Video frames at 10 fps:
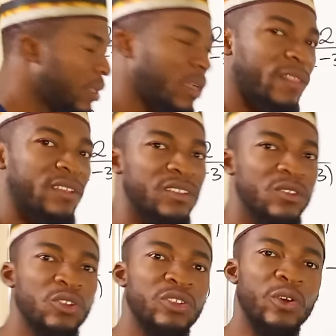And this
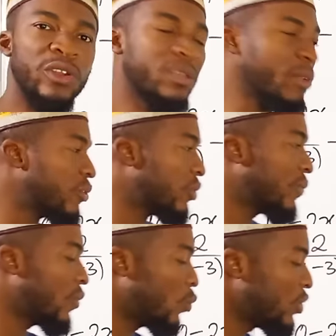is not the only
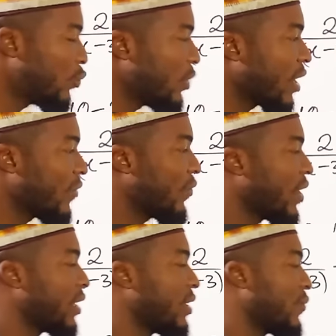method for which we can
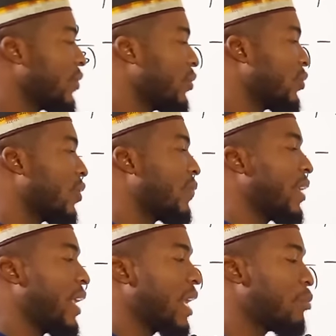find the values
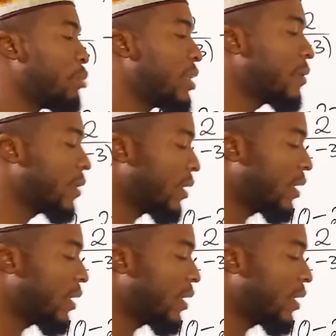of a and b.